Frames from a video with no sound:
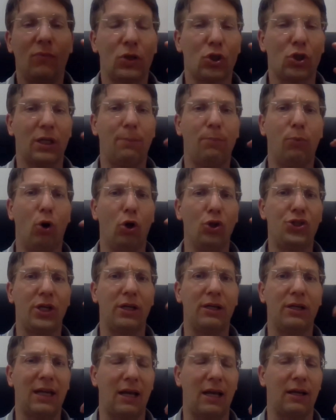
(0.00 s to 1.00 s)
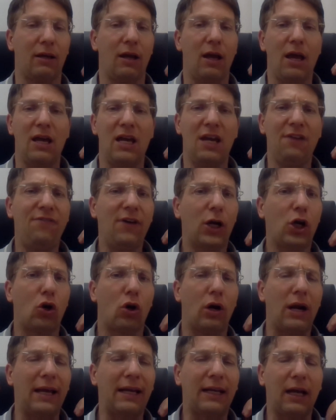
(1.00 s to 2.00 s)
so the bulging can, if
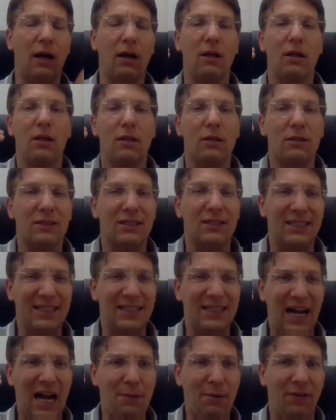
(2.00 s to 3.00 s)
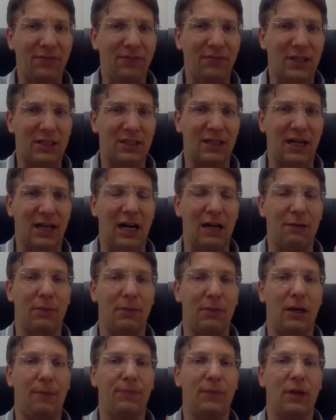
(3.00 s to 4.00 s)
occur like a time after time,
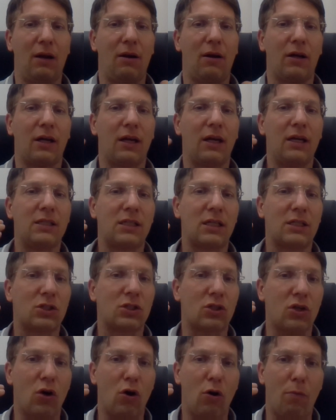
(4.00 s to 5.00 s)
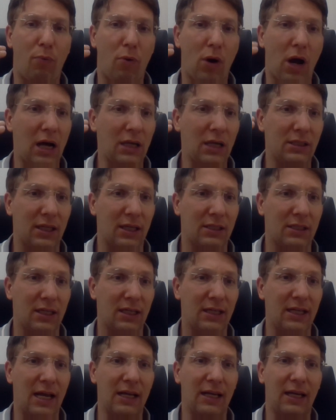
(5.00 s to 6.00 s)
like it's a slow process,
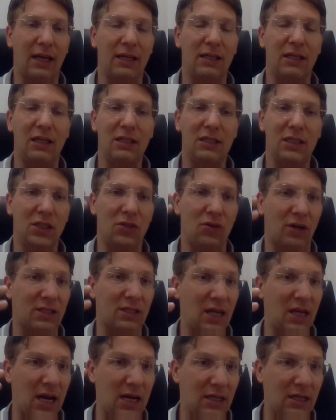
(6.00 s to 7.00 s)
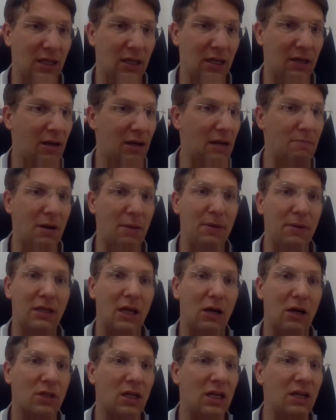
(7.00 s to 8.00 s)
and then can desidratate. It maybe
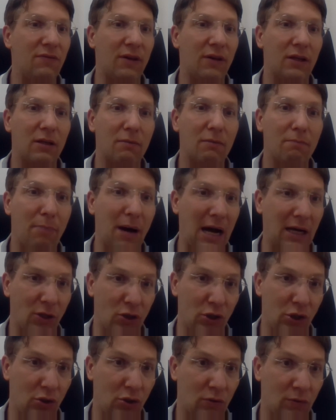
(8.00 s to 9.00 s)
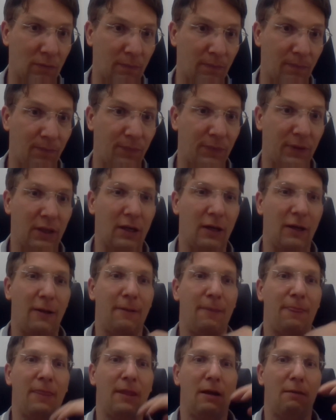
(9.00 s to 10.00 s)
don't even bother you.
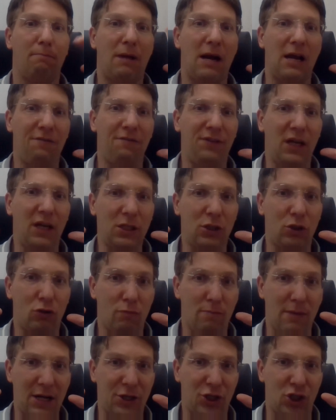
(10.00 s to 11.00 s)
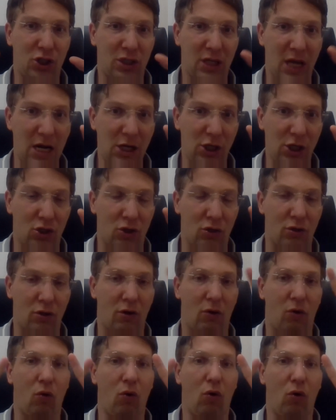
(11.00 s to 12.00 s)
But if there is too much tension
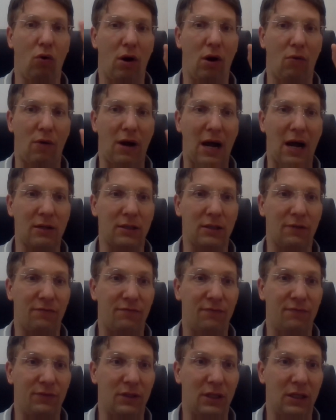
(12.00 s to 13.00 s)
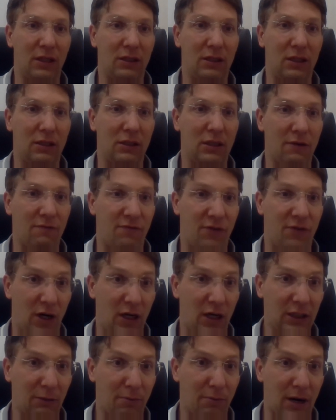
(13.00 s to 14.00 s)
all around the
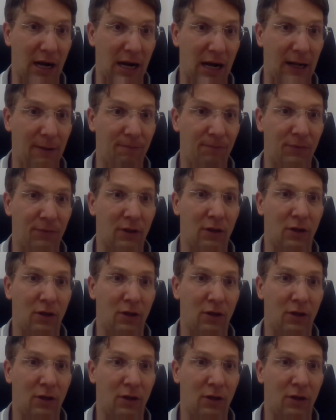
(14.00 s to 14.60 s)
vertebra,